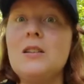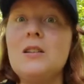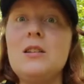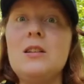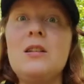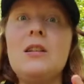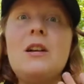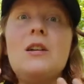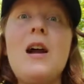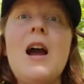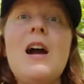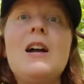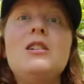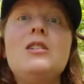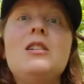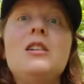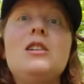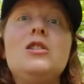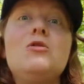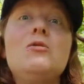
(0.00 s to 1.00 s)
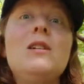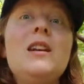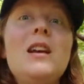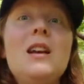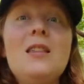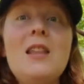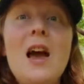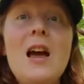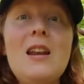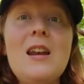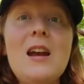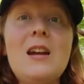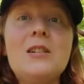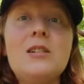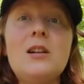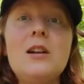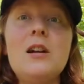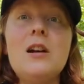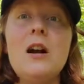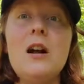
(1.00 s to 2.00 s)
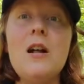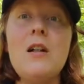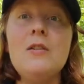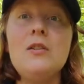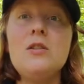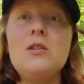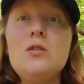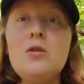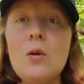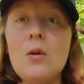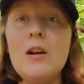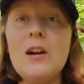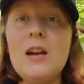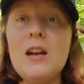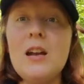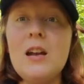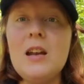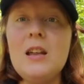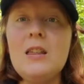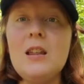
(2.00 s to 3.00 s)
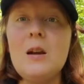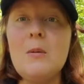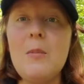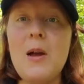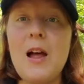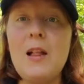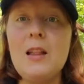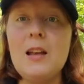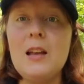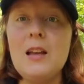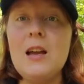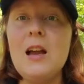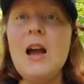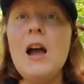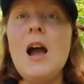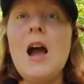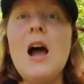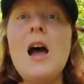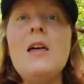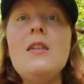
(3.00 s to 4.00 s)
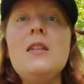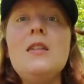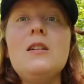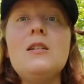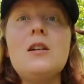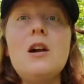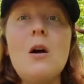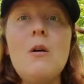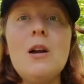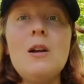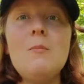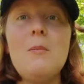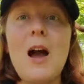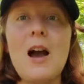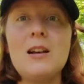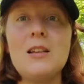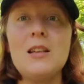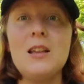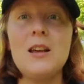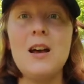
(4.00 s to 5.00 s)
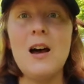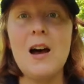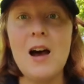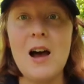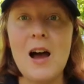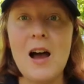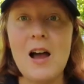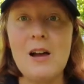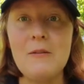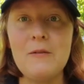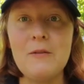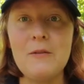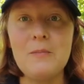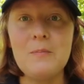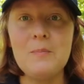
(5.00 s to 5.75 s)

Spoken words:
So they're actually drinking that nectar, storing it in their belly, and then they're going back to the hive.